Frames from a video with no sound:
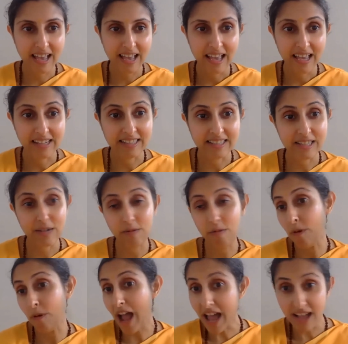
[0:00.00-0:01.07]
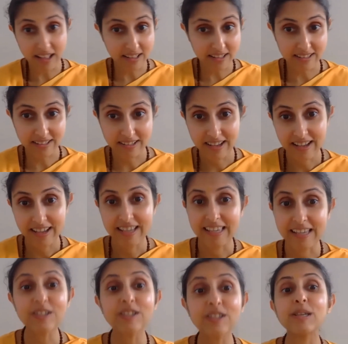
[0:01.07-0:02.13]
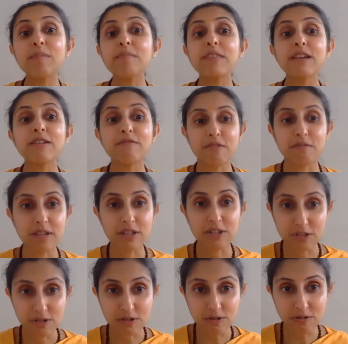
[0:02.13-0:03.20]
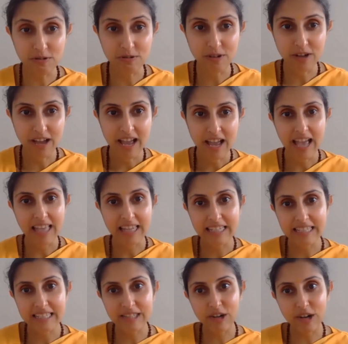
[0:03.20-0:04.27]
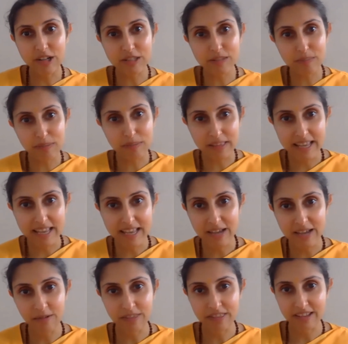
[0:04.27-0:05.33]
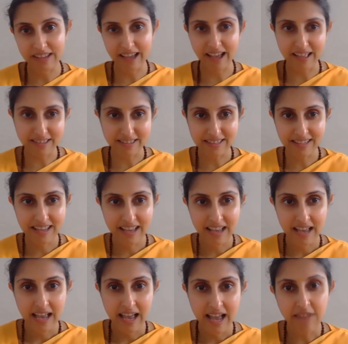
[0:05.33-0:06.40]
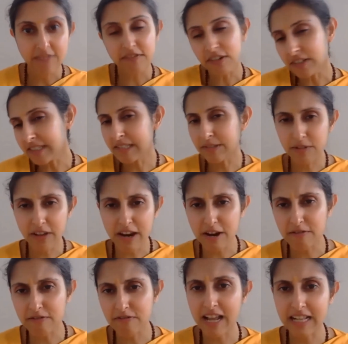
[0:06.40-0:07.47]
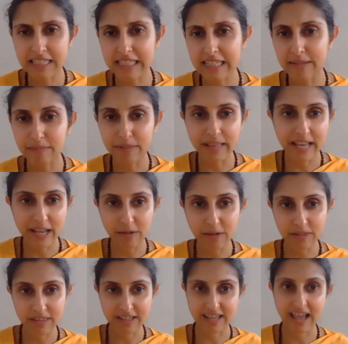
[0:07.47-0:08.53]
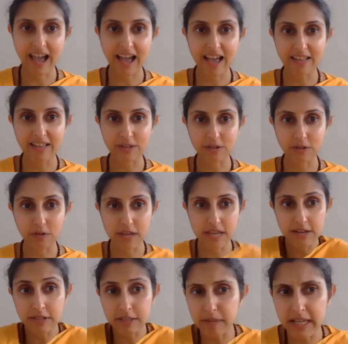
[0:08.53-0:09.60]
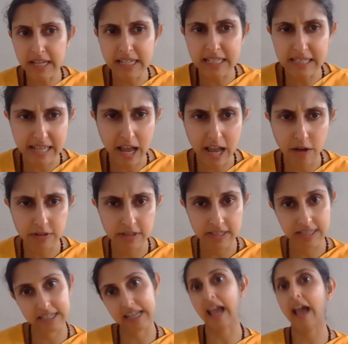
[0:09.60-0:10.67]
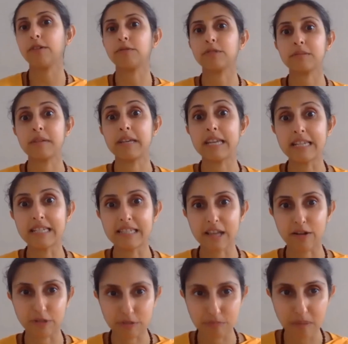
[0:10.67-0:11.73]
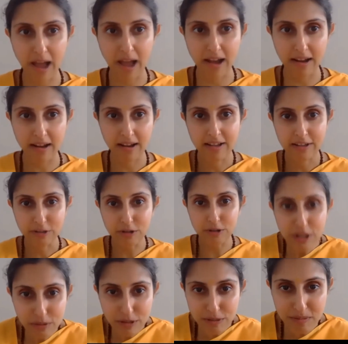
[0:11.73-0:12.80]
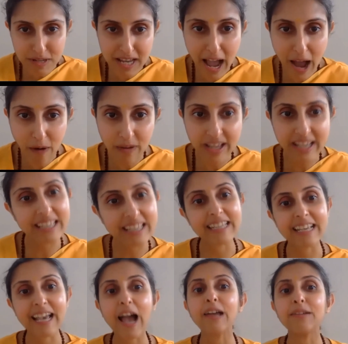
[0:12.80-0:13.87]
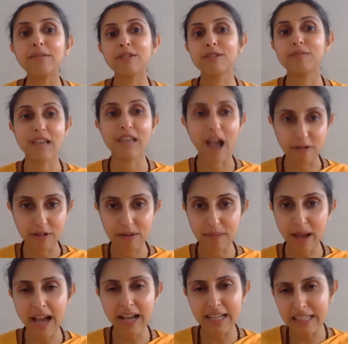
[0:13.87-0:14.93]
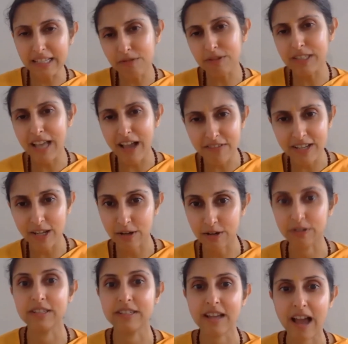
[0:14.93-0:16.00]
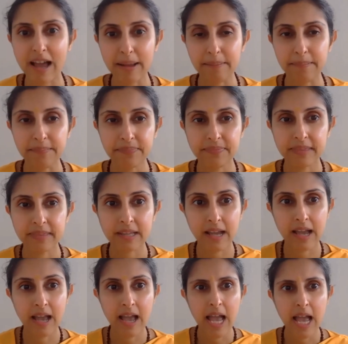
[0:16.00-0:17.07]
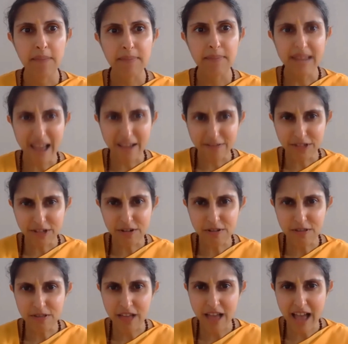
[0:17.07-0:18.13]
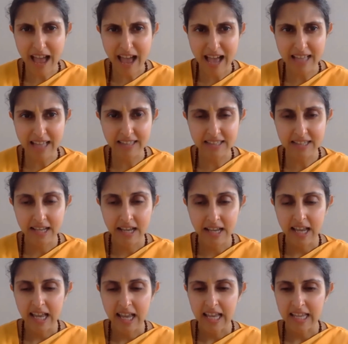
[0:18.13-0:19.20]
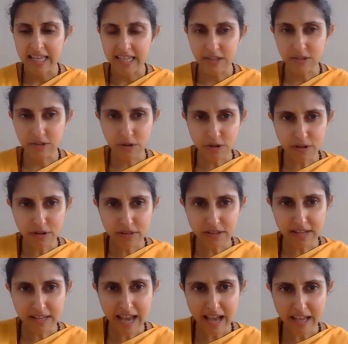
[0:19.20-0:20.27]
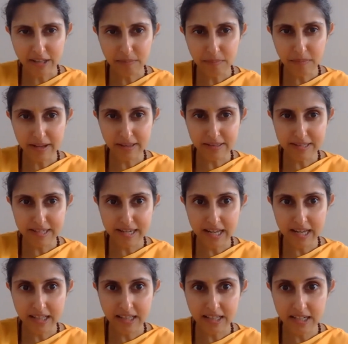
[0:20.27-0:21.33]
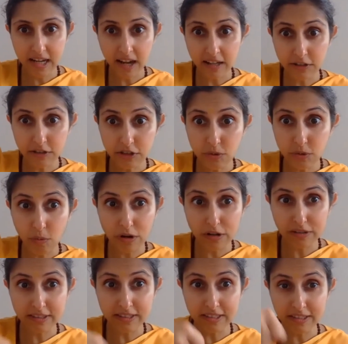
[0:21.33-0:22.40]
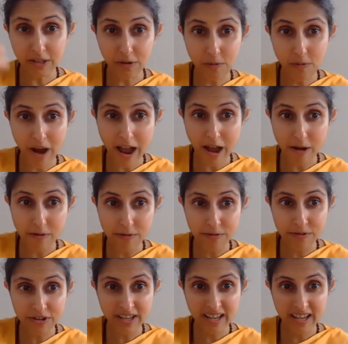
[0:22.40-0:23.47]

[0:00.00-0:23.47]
And he said, well, here's something for me to do. And he starts playing with the cat. And first, very friendly playing with the cat. You know, he was making sounds and the cat was making sounds back. So he was meowing and the cat was meowing back and he was having a good time. But after that, he took the cat by the tail and he kind of twirled it around.